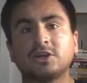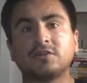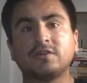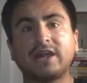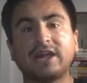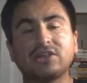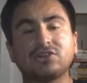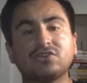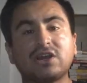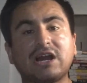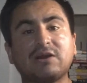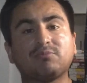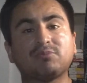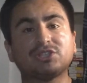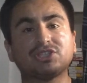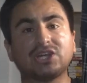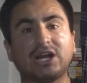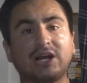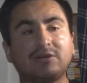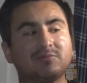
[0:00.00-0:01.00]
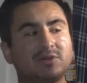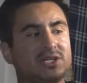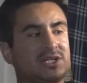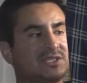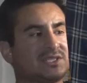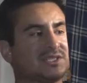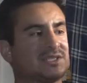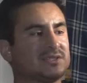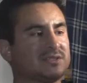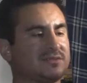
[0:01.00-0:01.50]
Alright, you have
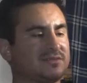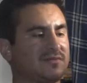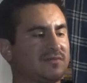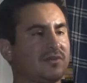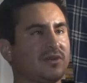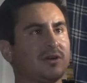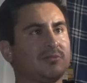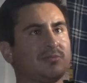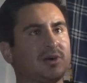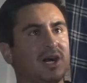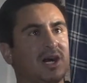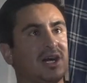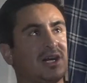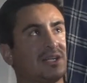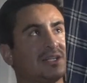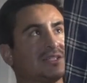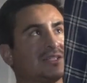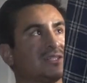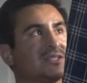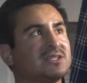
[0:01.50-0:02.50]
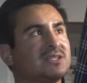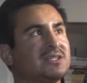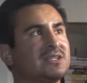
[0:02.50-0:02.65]
pajamas from UGG.